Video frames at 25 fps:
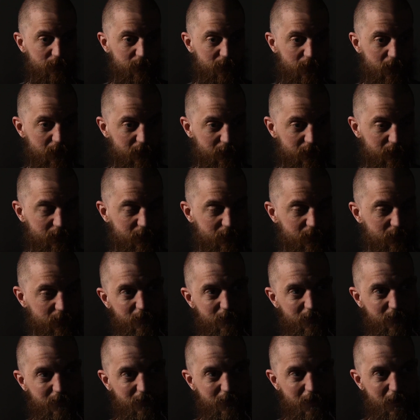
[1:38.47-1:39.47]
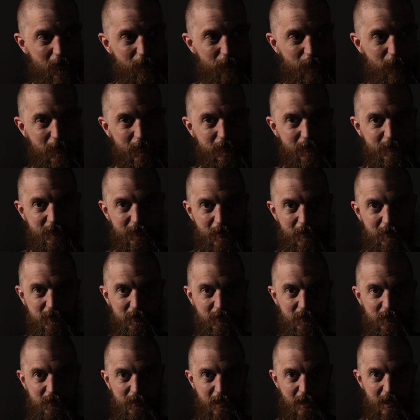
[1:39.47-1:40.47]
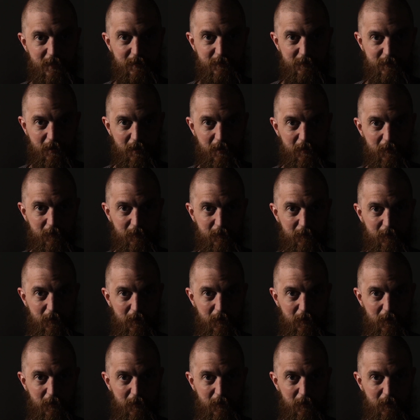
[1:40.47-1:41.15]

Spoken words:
Like, if it doesn't get done,